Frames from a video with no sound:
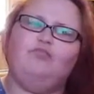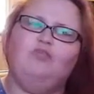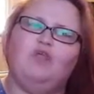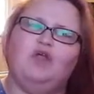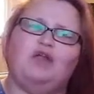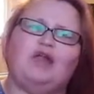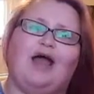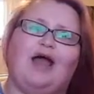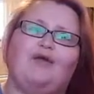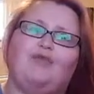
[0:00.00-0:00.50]

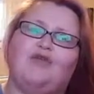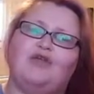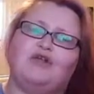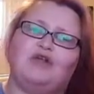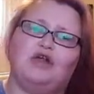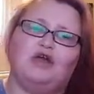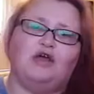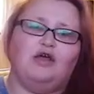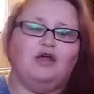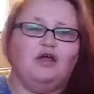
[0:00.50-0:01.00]
Now, there's
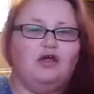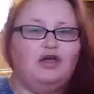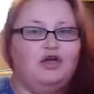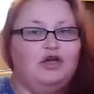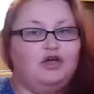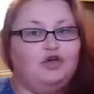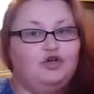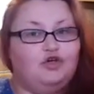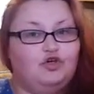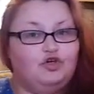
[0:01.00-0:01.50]
a
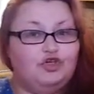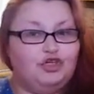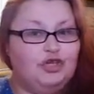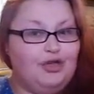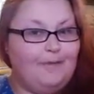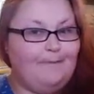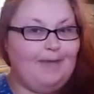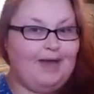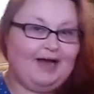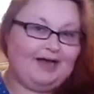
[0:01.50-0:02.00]
good and a
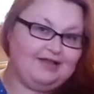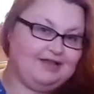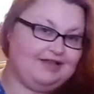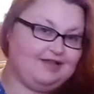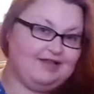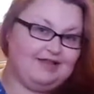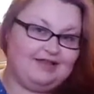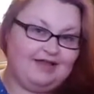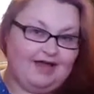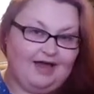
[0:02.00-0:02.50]
bad
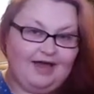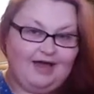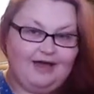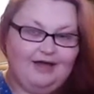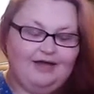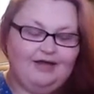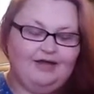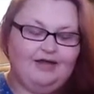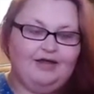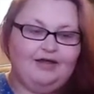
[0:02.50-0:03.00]
to that,
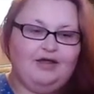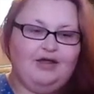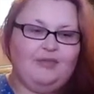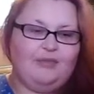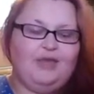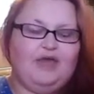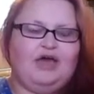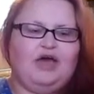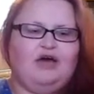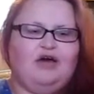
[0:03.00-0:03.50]

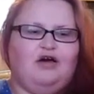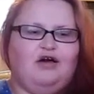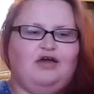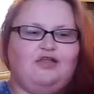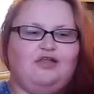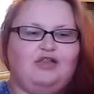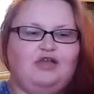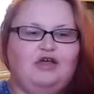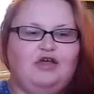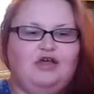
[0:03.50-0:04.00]

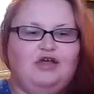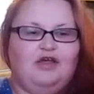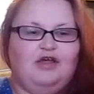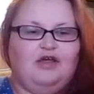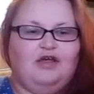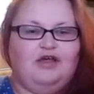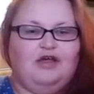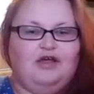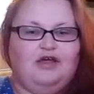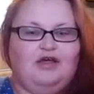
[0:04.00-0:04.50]
because
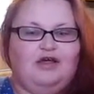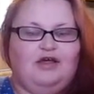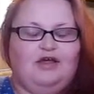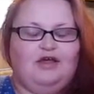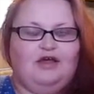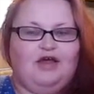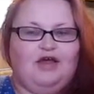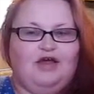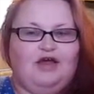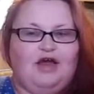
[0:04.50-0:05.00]

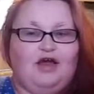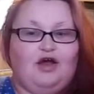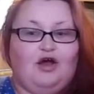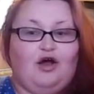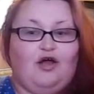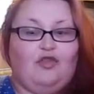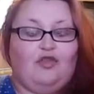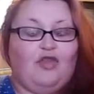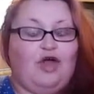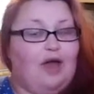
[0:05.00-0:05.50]
I
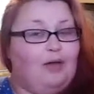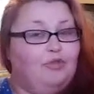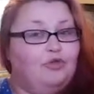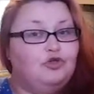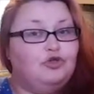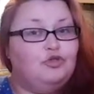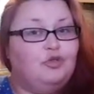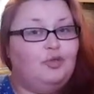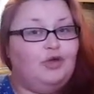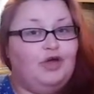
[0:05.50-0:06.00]
got that
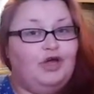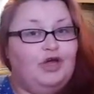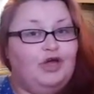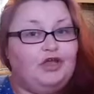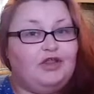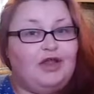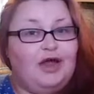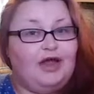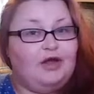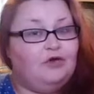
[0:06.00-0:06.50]
much
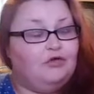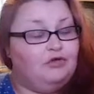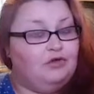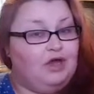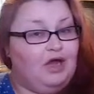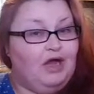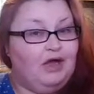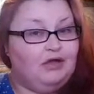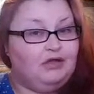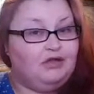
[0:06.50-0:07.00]
work that I couldn't
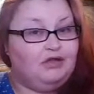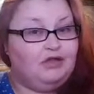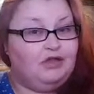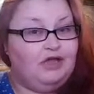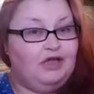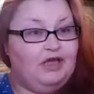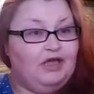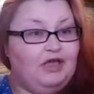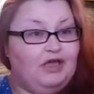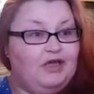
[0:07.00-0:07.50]
handle
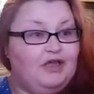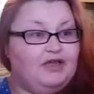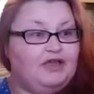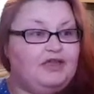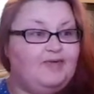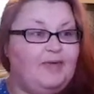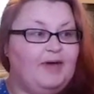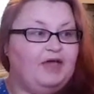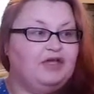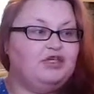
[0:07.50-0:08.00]
it,
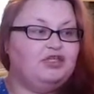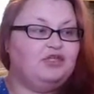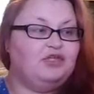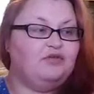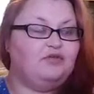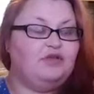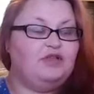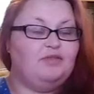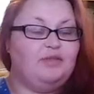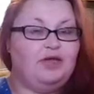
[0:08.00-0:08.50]
especially
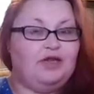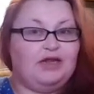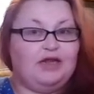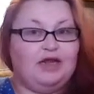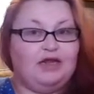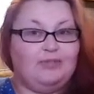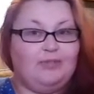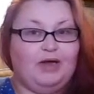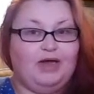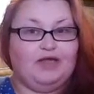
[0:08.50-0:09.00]
with my
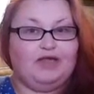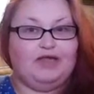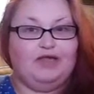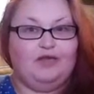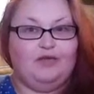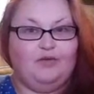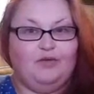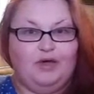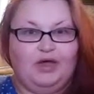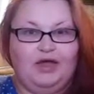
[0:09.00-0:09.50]
dad passing
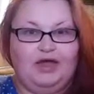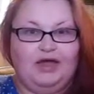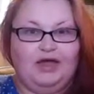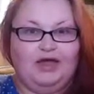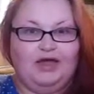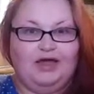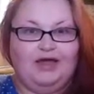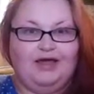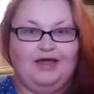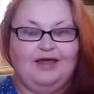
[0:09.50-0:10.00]

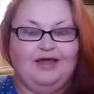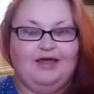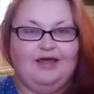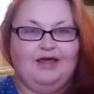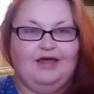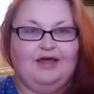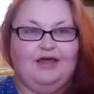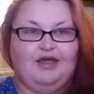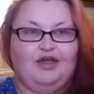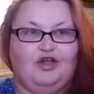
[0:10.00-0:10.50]
away.
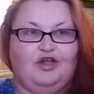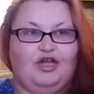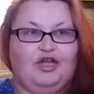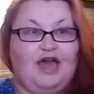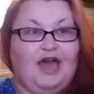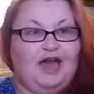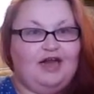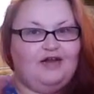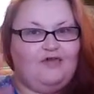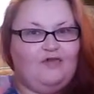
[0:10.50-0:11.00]
It
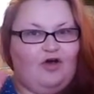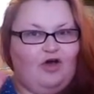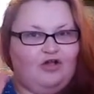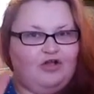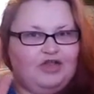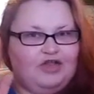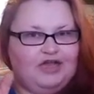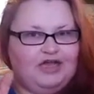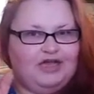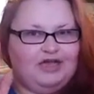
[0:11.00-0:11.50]
kind of all
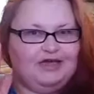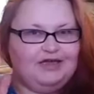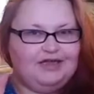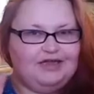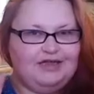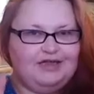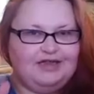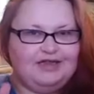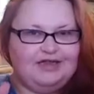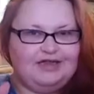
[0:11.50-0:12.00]
synced
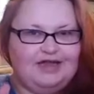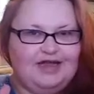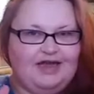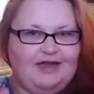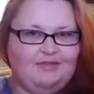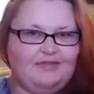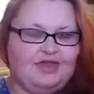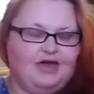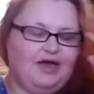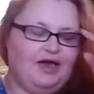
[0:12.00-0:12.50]
at the
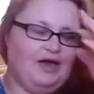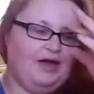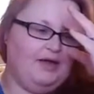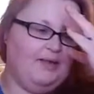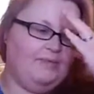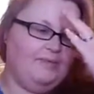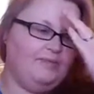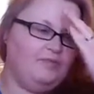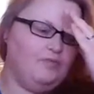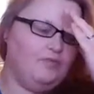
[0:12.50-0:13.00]
same time,